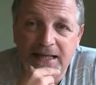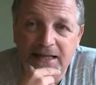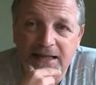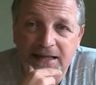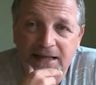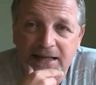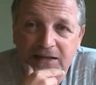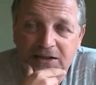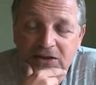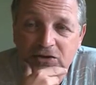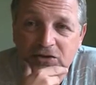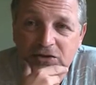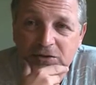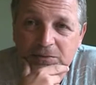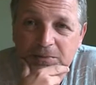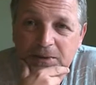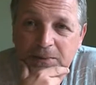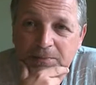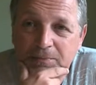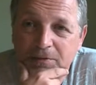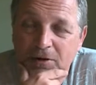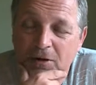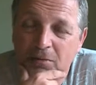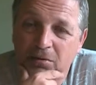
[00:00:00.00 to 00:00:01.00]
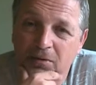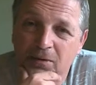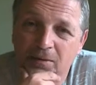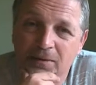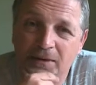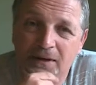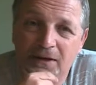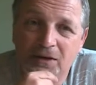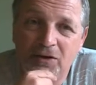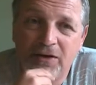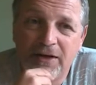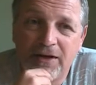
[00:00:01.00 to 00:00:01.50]
then you're going to be
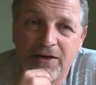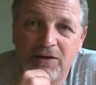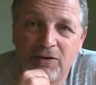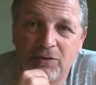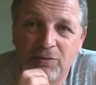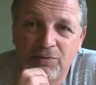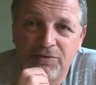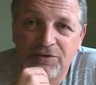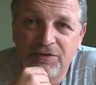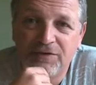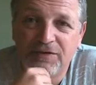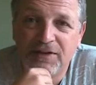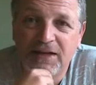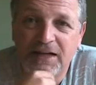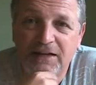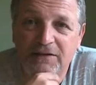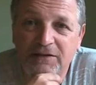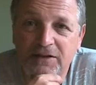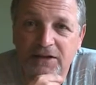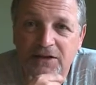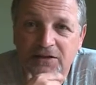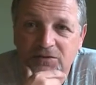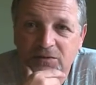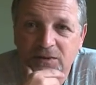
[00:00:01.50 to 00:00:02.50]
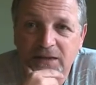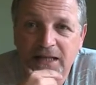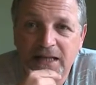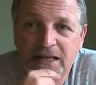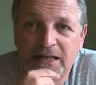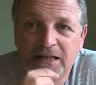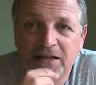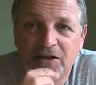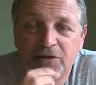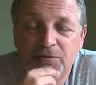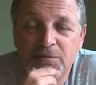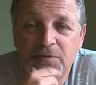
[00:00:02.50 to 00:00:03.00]
probably looking at up to 5 years
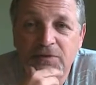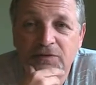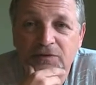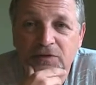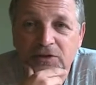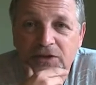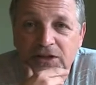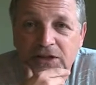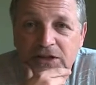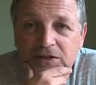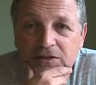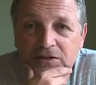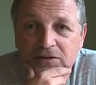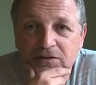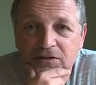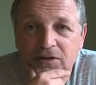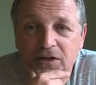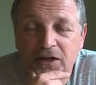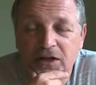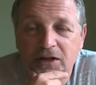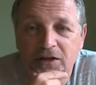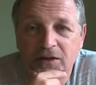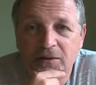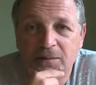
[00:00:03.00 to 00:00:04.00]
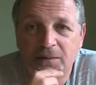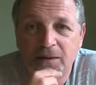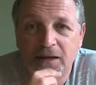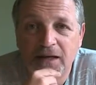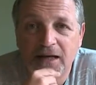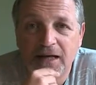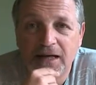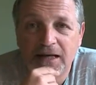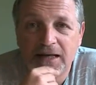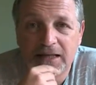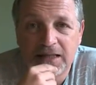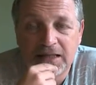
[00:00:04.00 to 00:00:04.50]
waiting list before you can
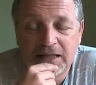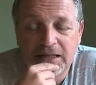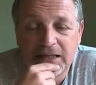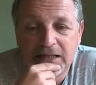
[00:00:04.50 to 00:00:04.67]
apply.